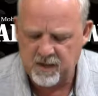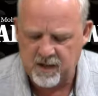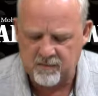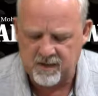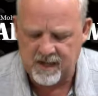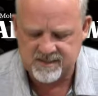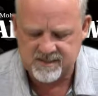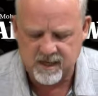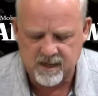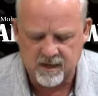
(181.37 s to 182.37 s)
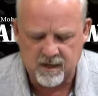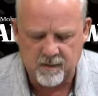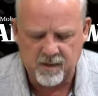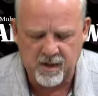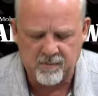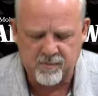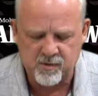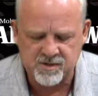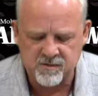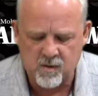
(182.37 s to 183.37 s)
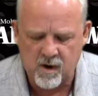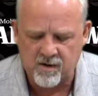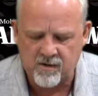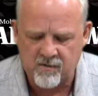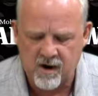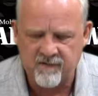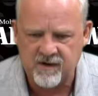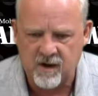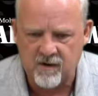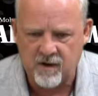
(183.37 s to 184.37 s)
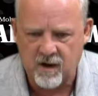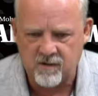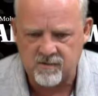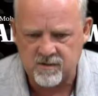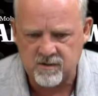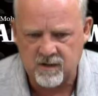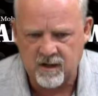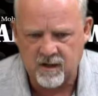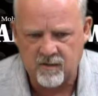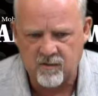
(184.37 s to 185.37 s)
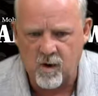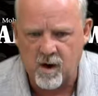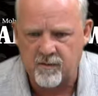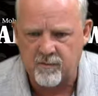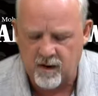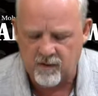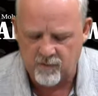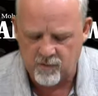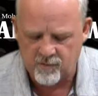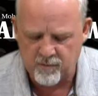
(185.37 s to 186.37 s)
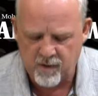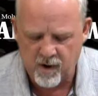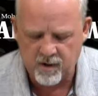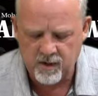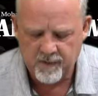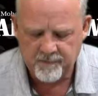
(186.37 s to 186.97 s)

p.m. last night. A couple on a personal watercraft down out the water by Rotary Park